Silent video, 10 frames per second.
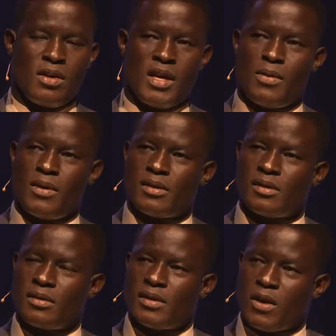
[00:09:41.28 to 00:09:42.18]
It
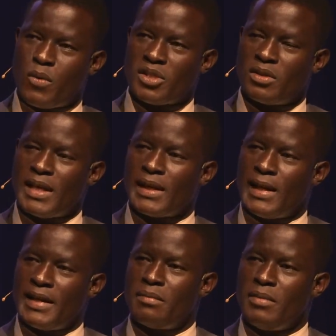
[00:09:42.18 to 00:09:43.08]
was a question that
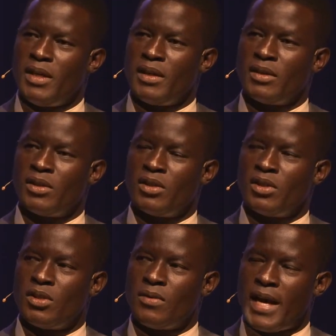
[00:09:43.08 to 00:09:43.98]
led me
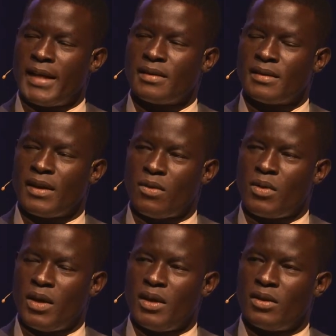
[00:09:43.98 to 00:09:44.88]
to
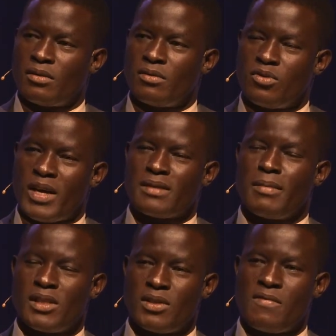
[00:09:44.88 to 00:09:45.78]
ask
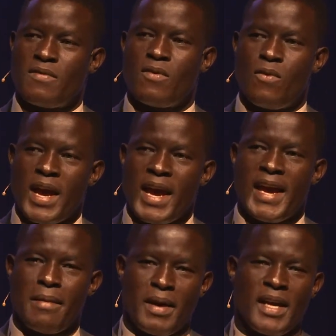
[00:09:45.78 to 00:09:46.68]
myself, where
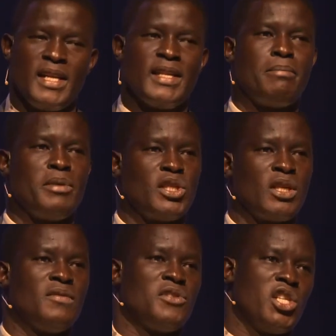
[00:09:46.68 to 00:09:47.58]
am I in the picture
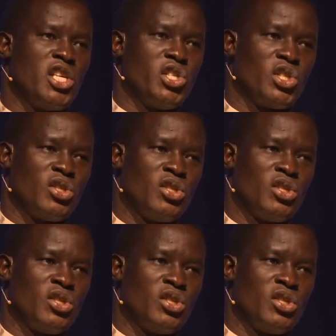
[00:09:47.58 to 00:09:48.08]
of change?